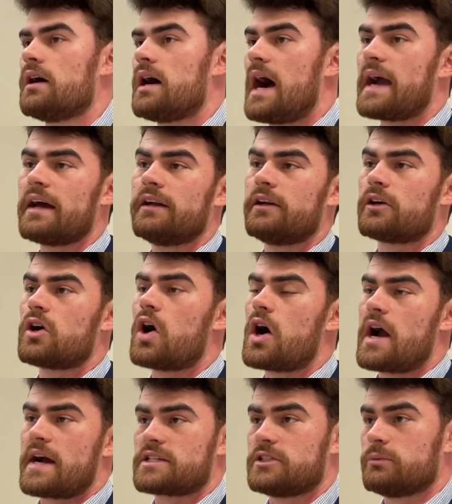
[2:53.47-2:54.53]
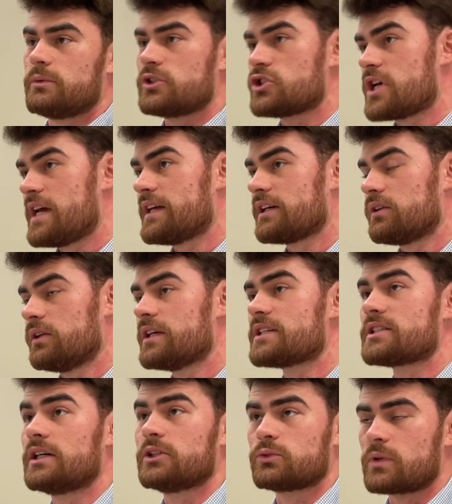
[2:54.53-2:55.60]
I got in a car accident with Jake and Alyssa
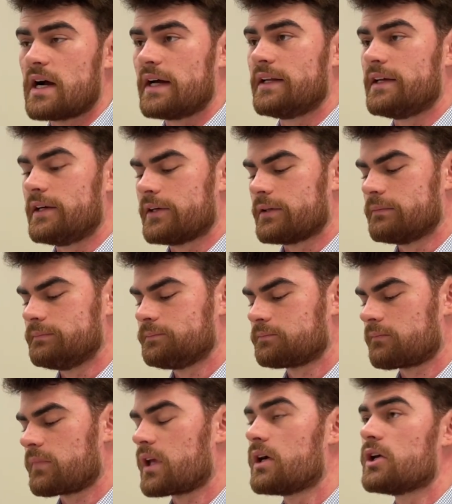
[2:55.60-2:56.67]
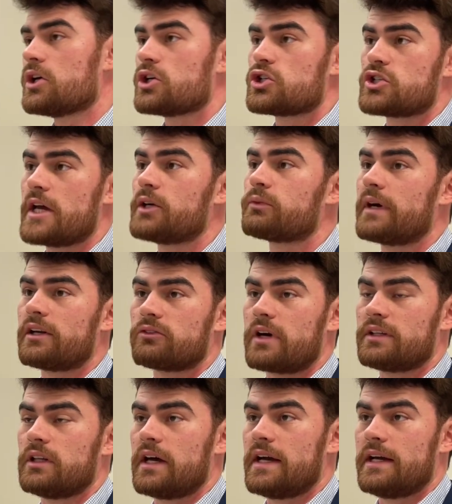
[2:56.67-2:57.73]
on the ride here. Jake ran a red
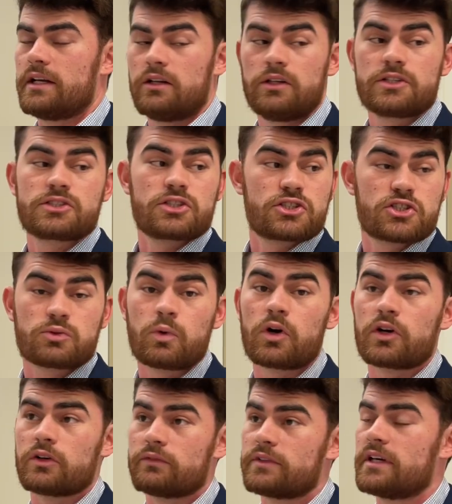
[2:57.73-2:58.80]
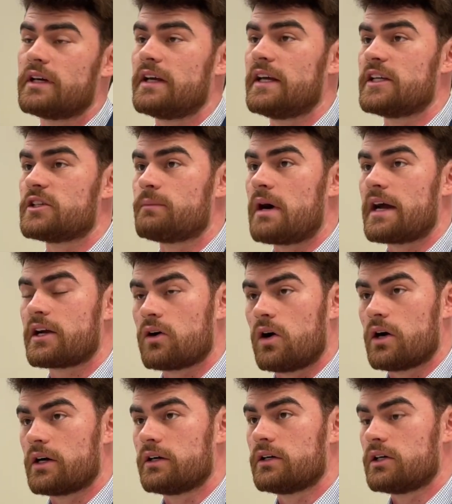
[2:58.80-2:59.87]
light and Alyssa swerved into my
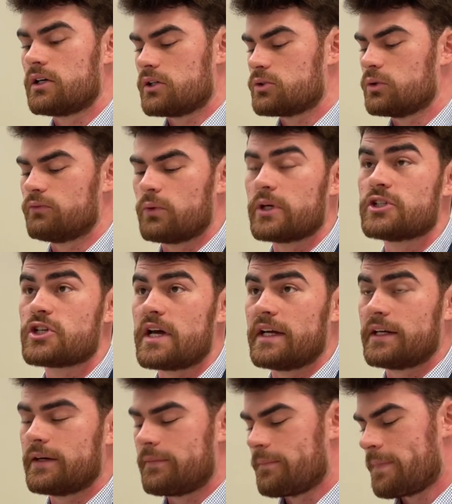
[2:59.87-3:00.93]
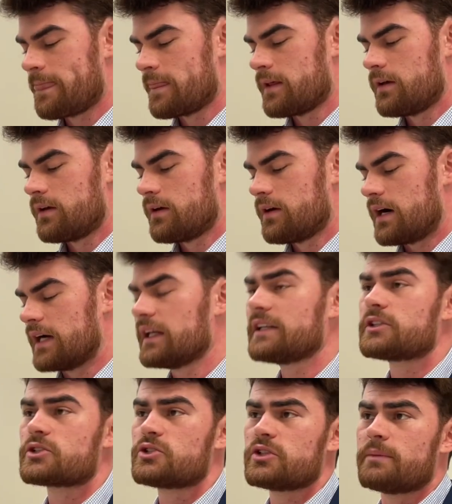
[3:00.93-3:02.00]
car to avoid Jake. I like to
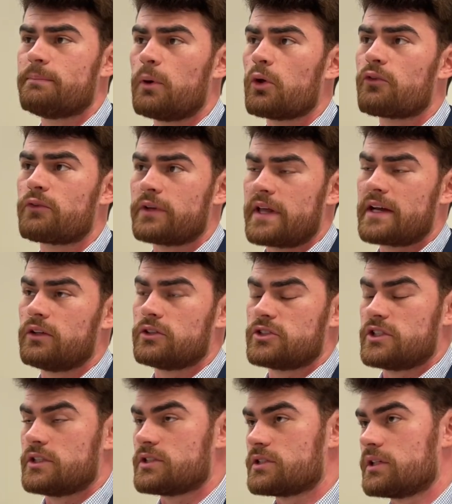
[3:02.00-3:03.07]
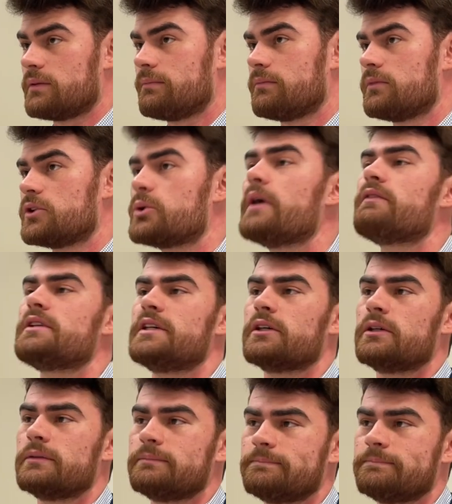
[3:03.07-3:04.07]
sue them both for negligence. Do we have a deal?